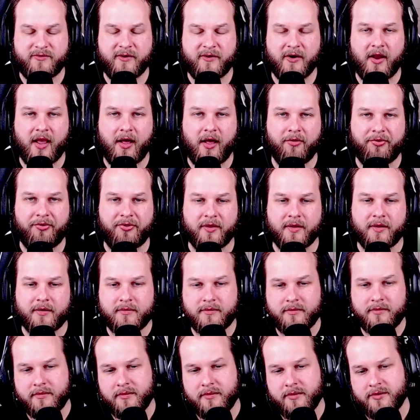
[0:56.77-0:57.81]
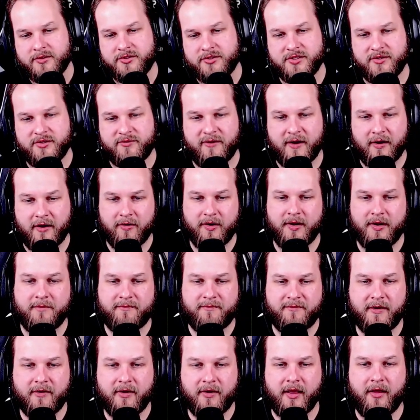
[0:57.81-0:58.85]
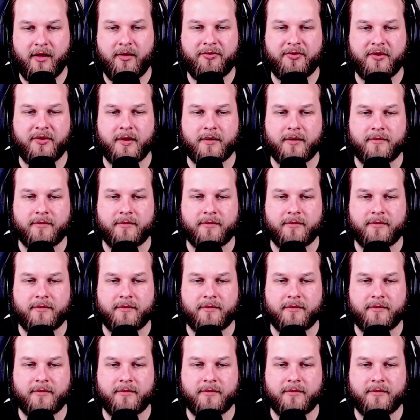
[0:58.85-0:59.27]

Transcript: healthy. She's very, very healthy.